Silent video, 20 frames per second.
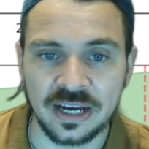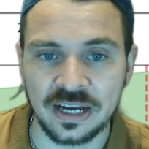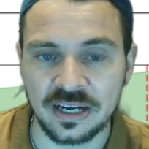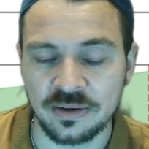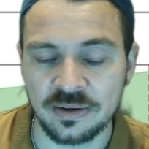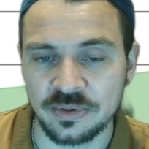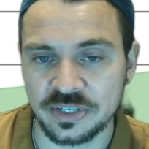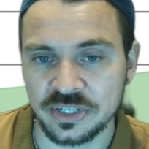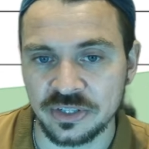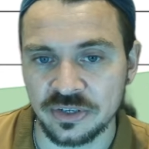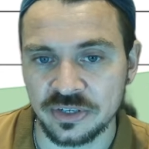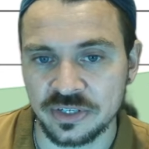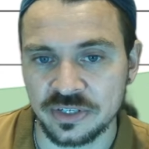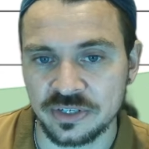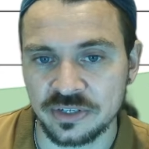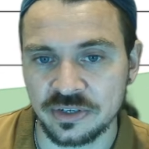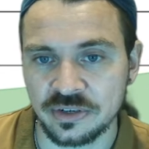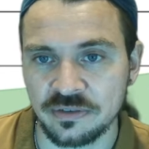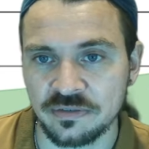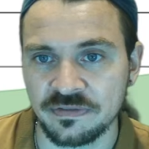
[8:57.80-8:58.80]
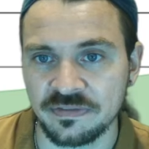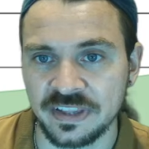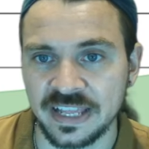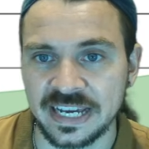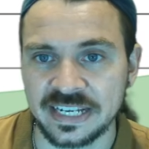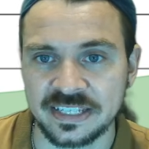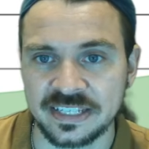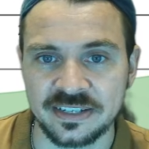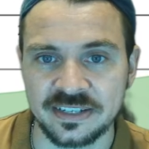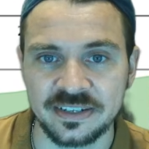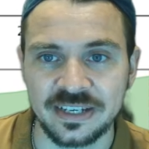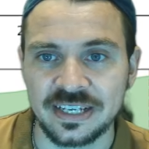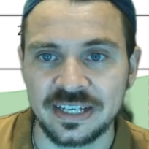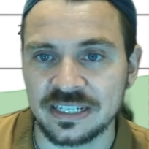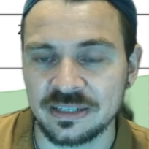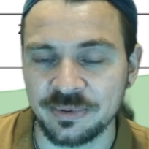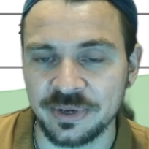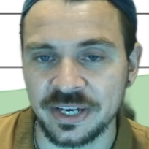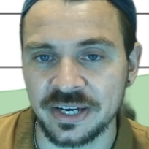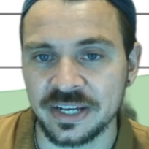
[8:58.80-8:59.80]
which looks flat.
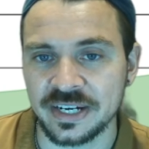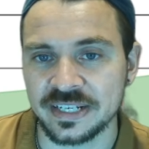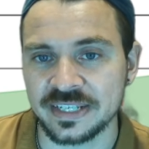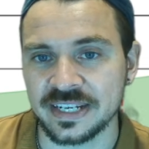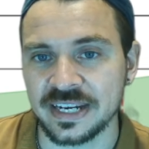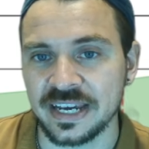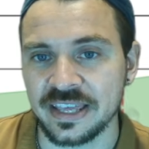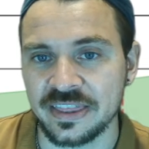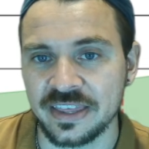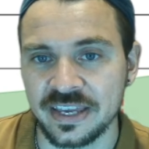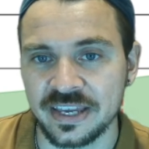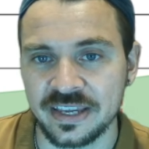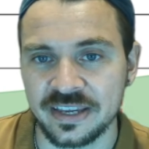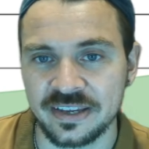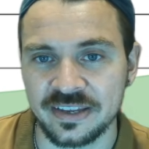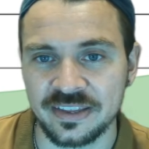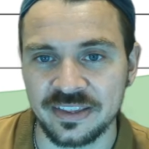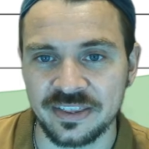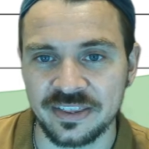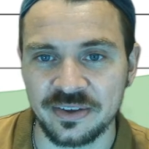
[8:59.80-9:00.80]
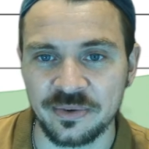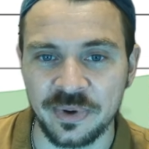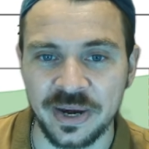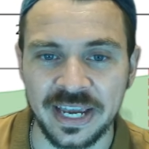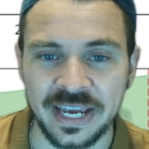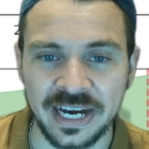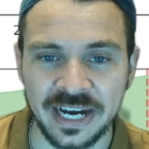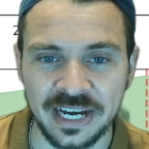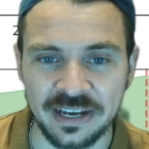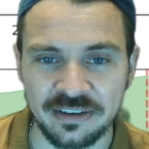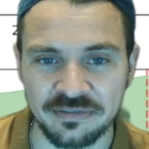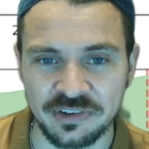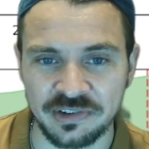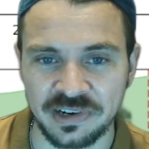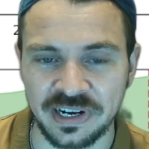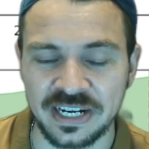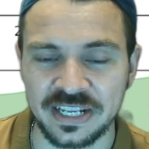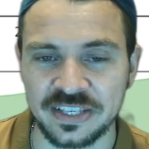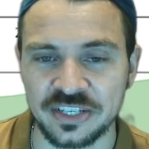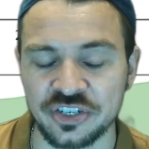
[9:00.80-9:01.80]
To be honest, I think the way I've
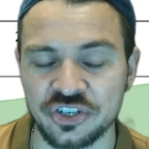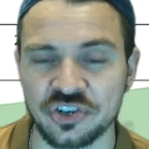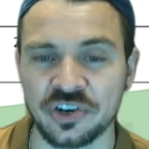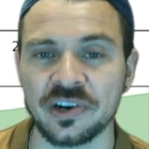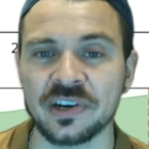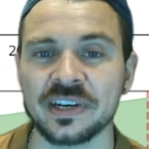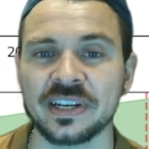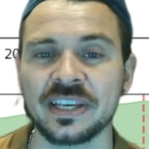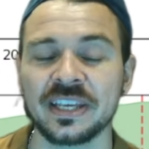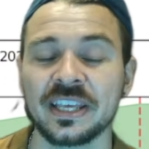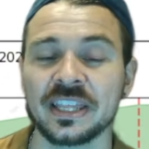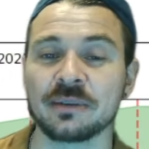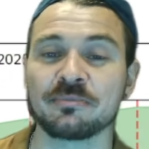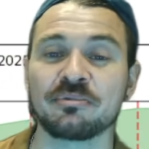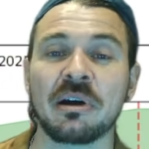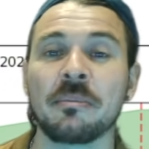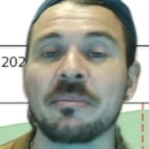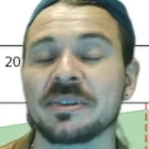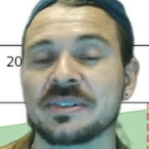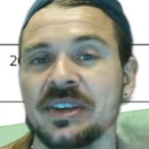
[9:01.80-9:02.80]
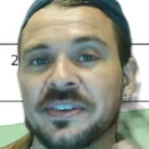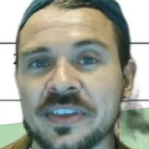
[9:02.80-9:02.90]
created this chart, the problem is not